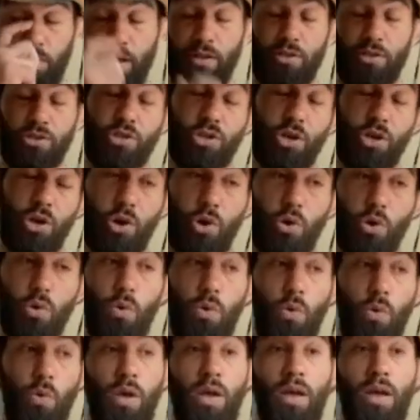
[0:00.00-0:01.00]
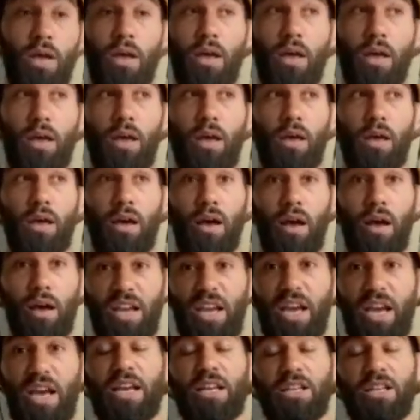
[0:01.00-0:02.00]
So
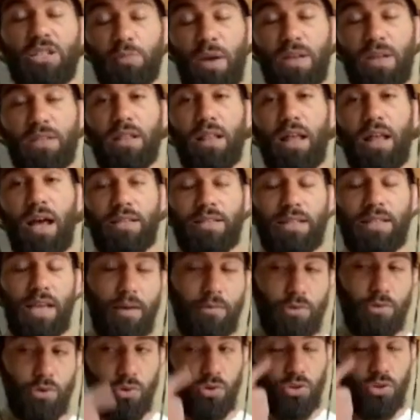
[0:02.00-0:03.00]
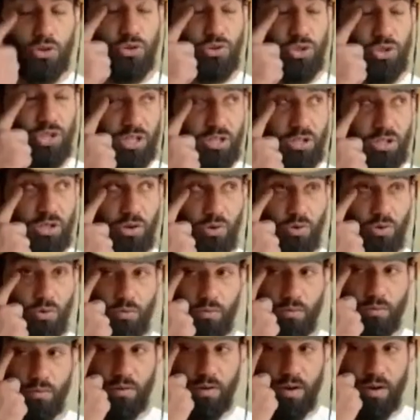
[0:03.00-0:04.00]
he spends a lot of time doing
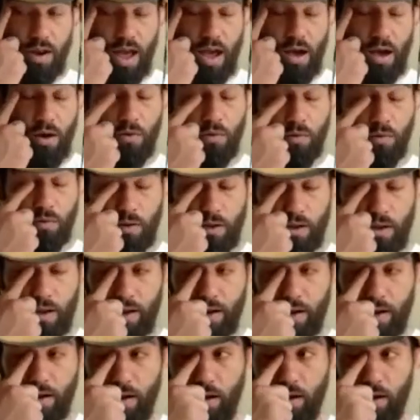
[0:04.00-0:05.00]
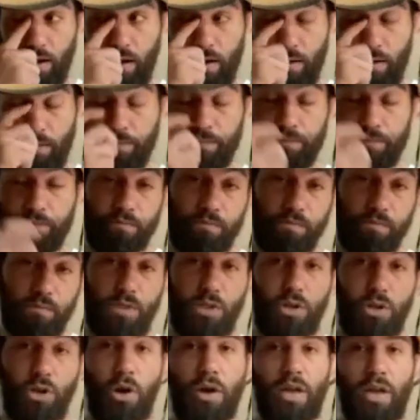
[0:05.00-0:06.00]
jujitsu now, and
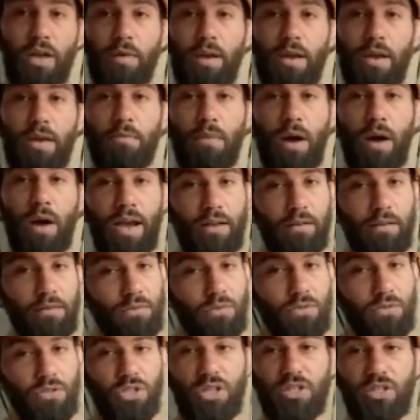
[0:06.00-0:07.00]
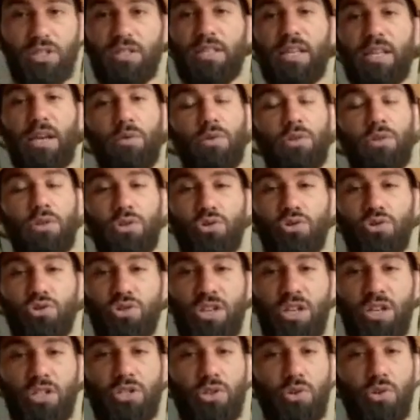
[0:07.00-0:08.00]
he might just stick with the
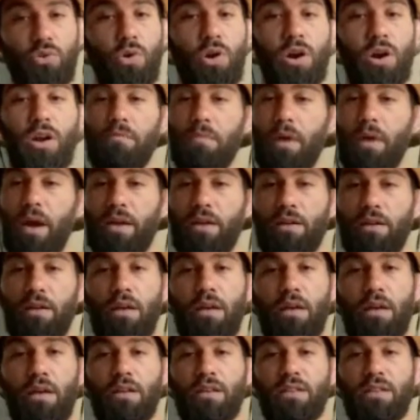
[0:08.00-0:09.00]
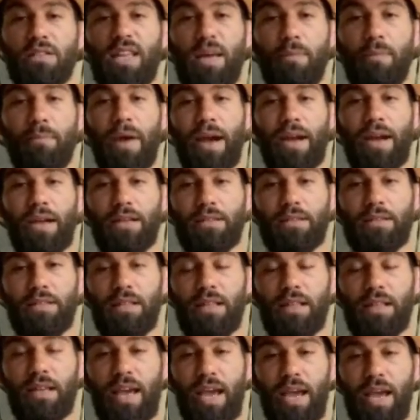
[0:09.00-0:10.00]
jujitsu, or he might step back into
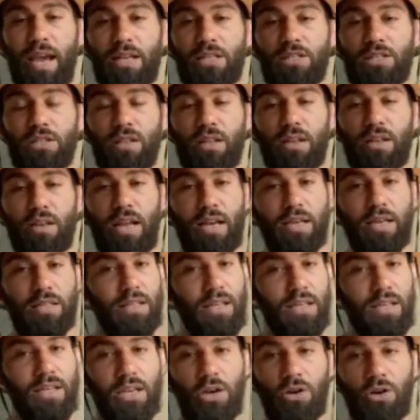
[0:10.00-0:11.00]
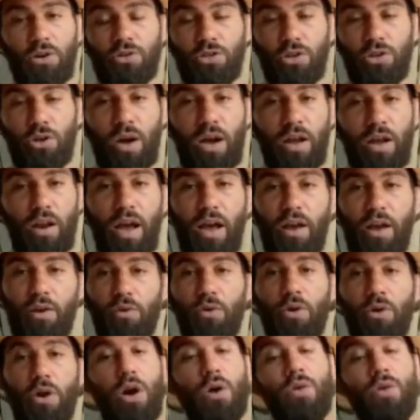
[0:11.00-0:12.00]
the cage in the next year or so. I
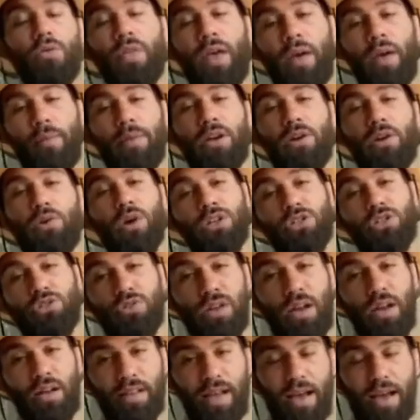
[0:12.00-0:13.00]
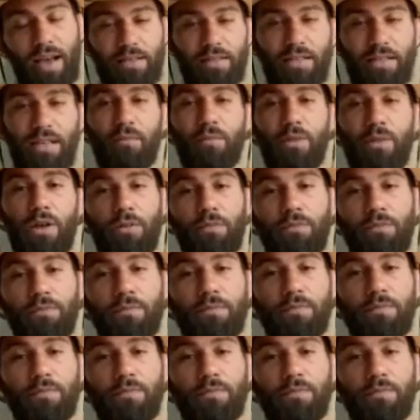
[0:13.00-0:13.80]
don't know. That'd be a question you'd have to ask him though.